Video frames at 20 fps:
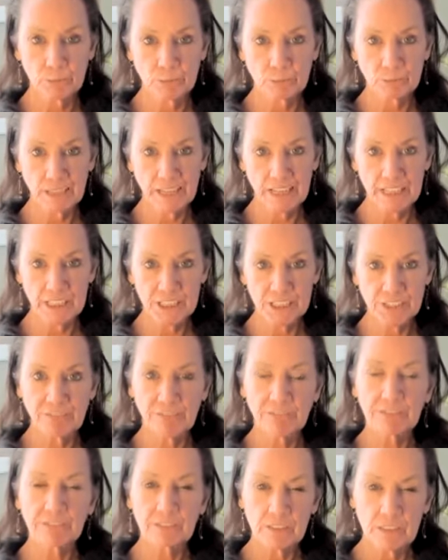blades
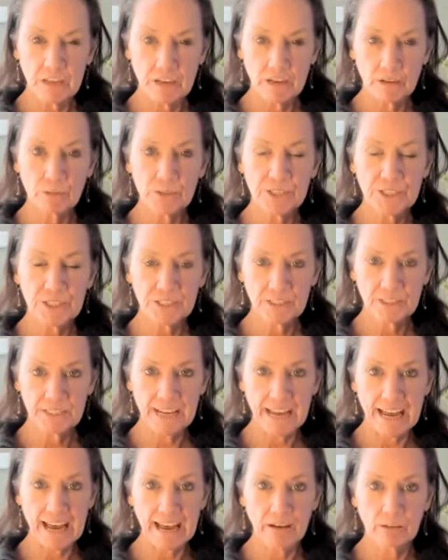float
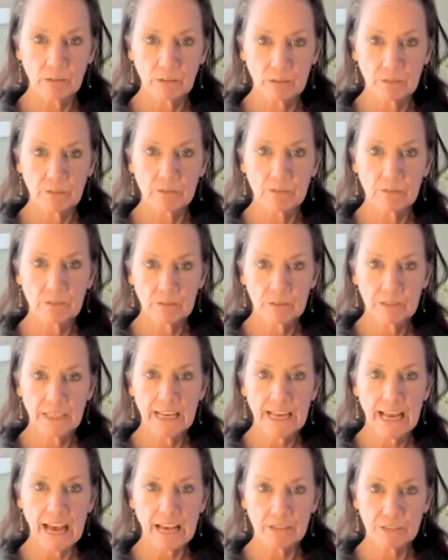down
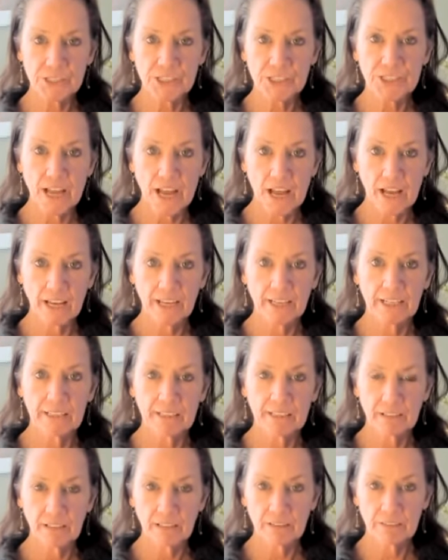the outside
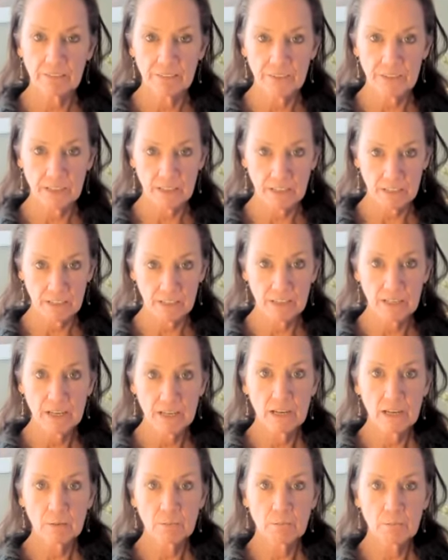of the
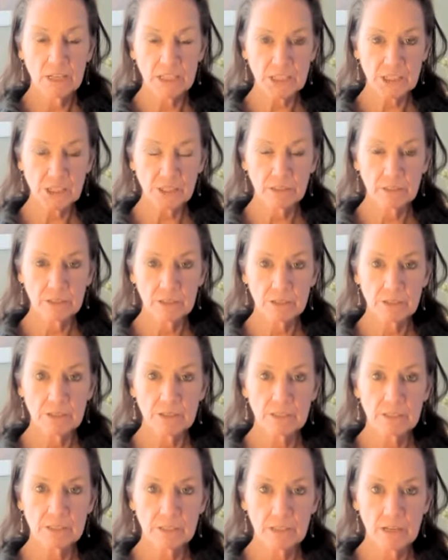muscular
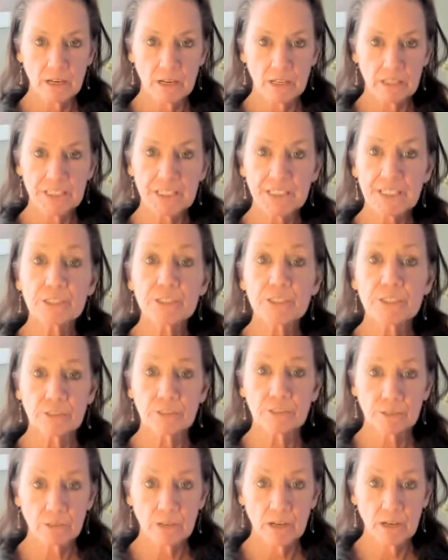
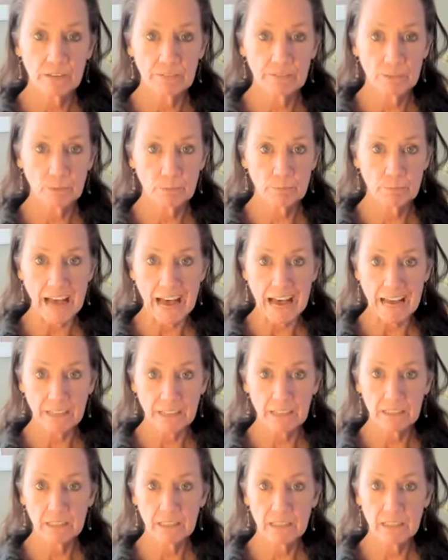tissue of your back.